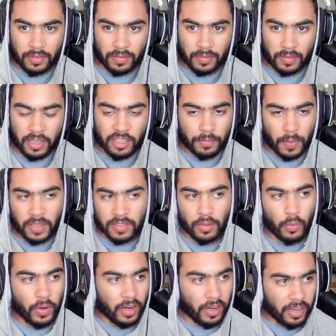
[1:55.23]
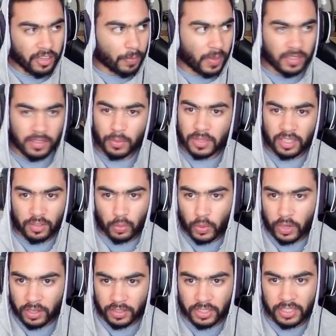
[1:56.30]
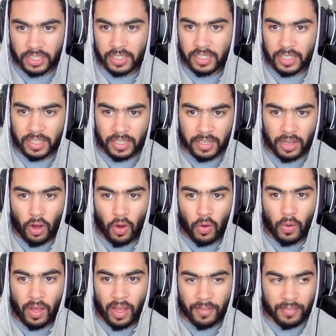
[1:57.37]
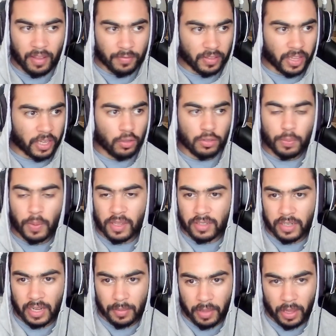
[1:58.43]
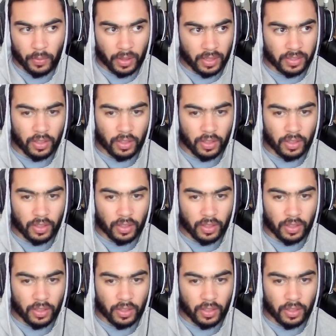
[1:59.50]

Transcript: He spells it weird. He spells it with this weird G-E-O-F-F. Like, who spells their name that way?